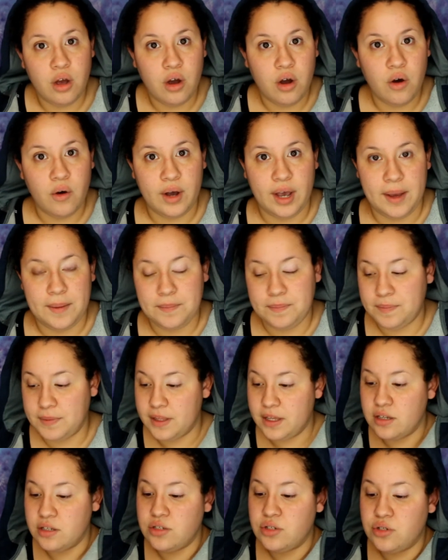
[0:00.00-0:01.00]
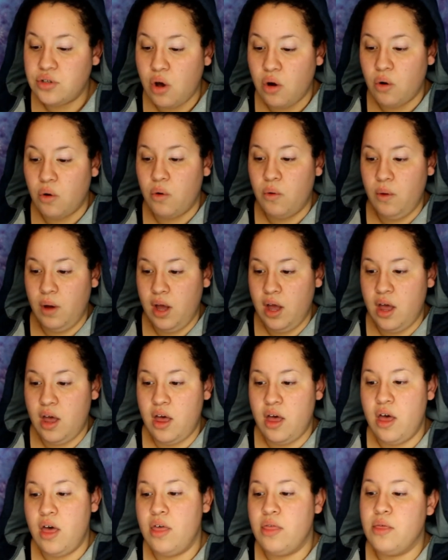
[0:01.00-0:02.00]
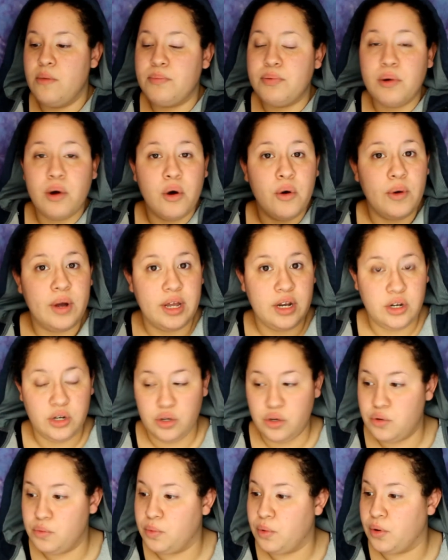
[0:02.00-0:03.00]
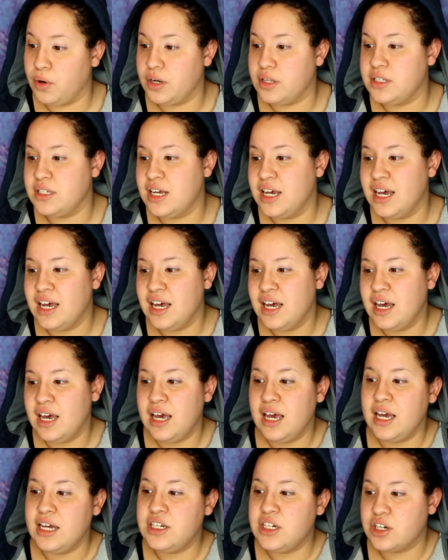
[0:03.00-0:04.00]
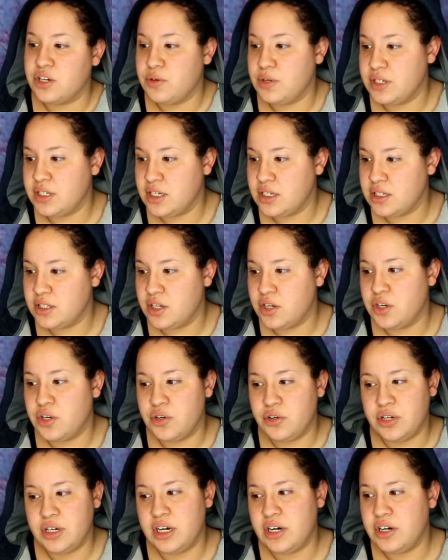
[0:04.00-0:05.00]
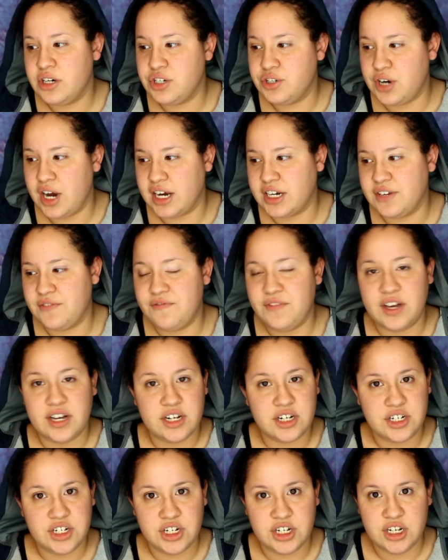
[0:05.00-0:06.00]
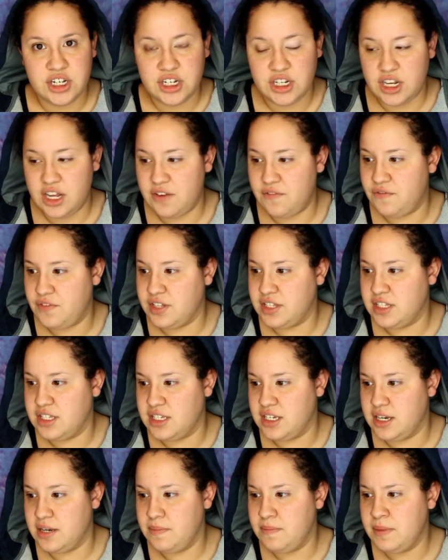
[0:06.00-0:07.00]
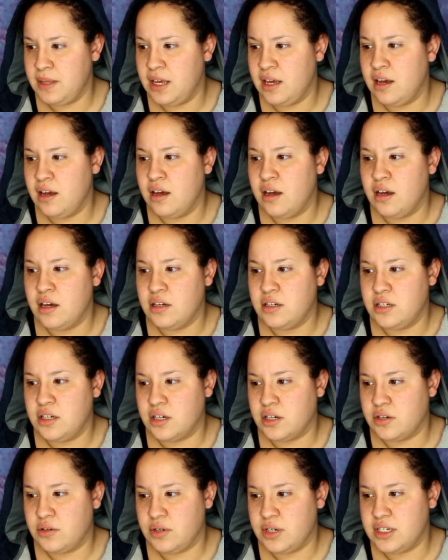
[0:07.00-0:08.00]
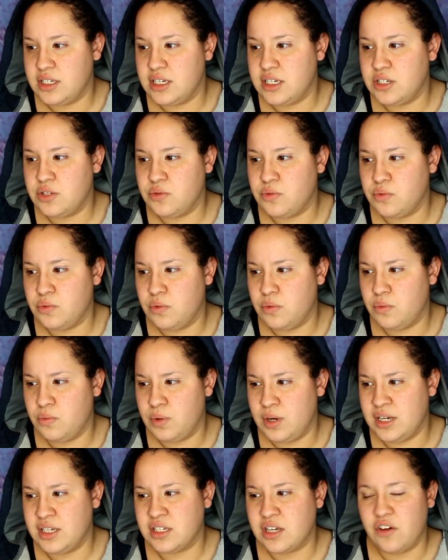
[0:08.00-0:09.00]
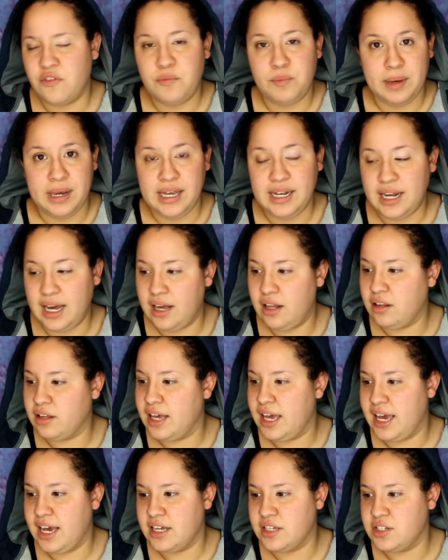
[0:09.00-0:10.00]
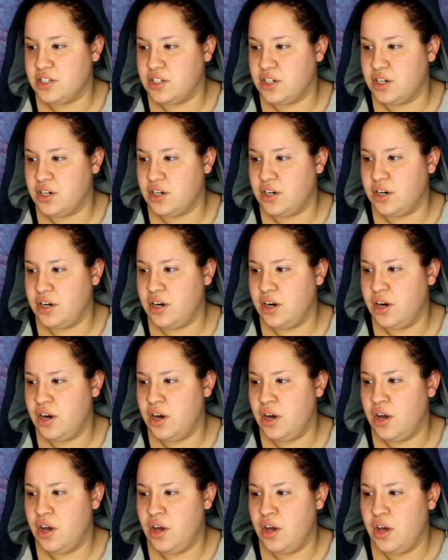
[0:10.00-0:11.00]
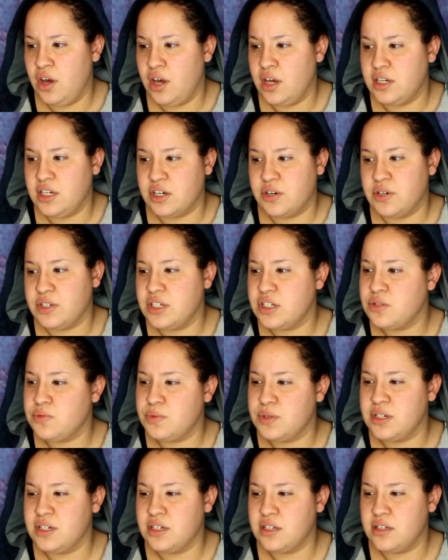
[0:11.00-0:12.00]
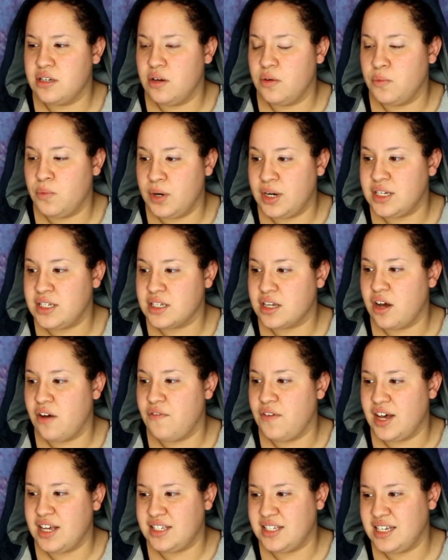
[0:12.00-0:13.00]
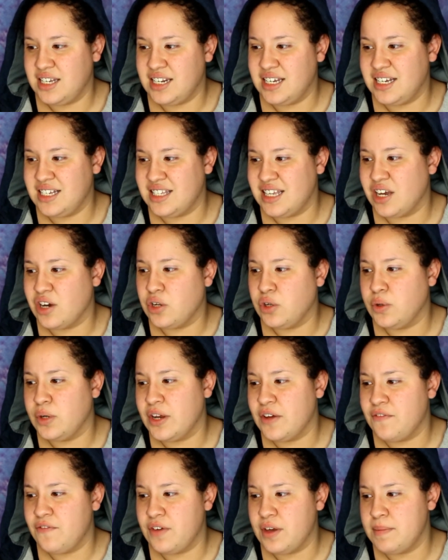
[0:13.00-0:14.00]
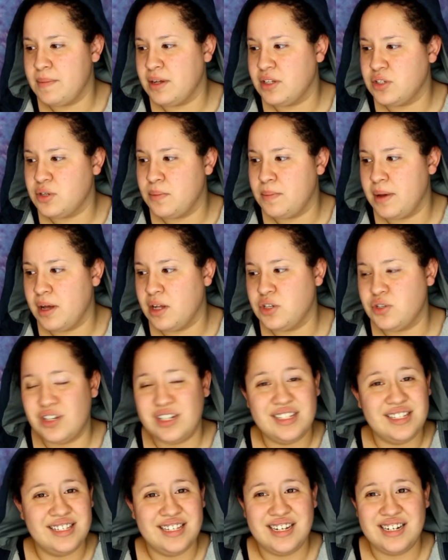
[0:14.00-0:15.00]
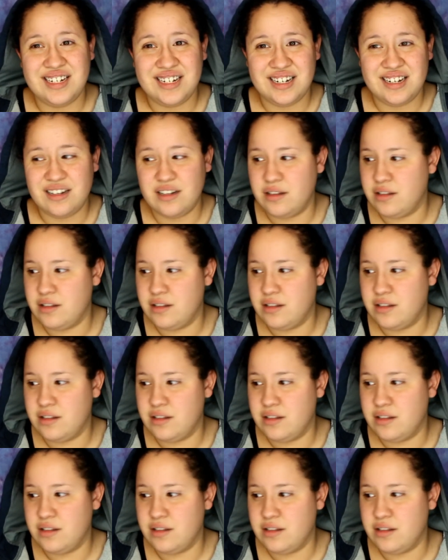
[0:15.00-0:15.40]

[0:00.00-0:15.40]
Okay, so the pro in newborns: it decreases the urinary tract infection in infancy, decreases risk of penile cancer, decreases risk of STDs including female to male transmission